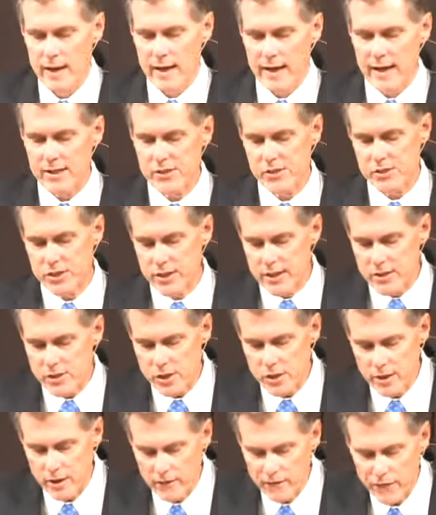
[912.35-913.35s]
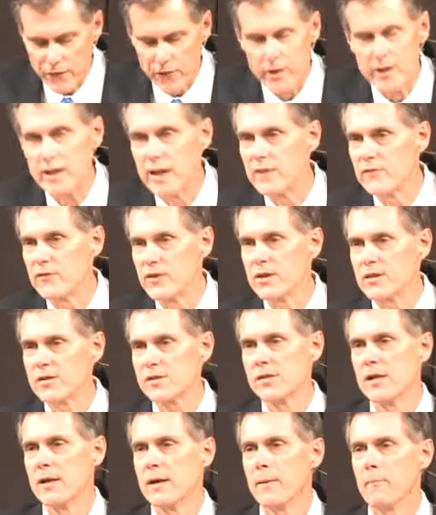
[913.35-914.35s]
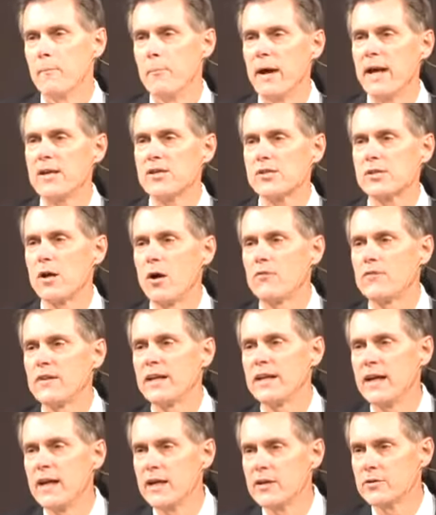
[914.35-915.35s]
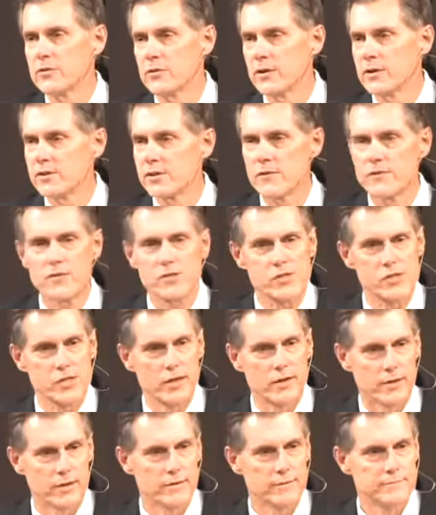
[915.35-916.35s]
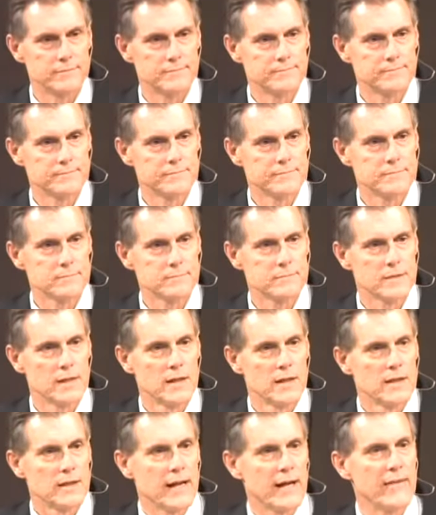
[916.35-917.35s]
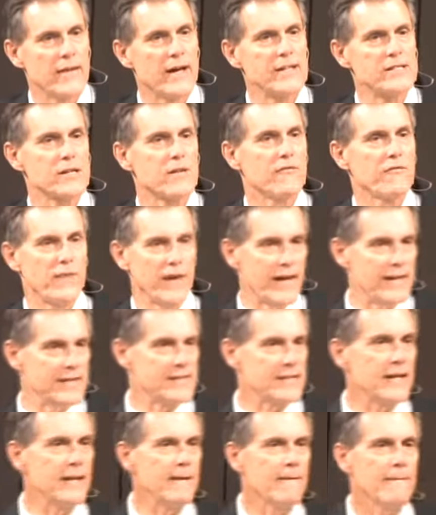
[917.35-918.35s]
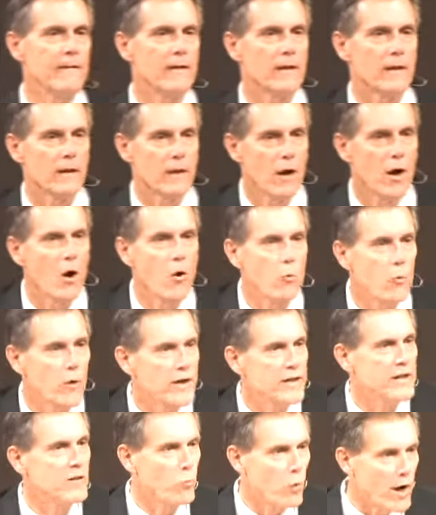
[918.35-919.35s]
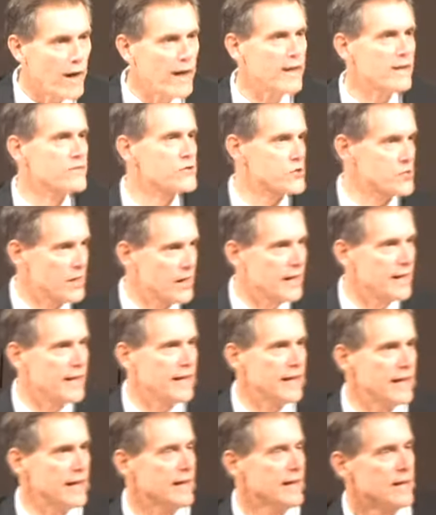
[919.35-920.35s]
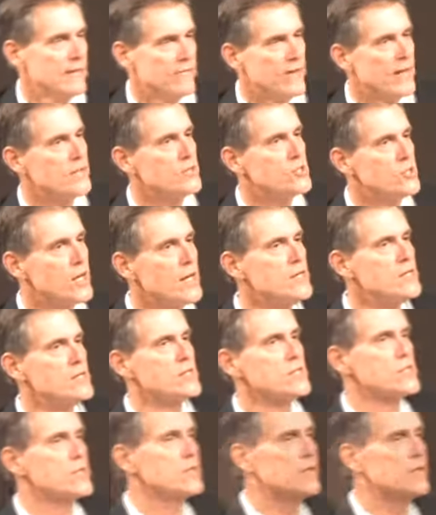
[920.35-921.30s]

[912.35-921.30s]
extension of forgiveness based on the ignorance of the sinner. Now, that's a fancy, long winded way of saying that Jesus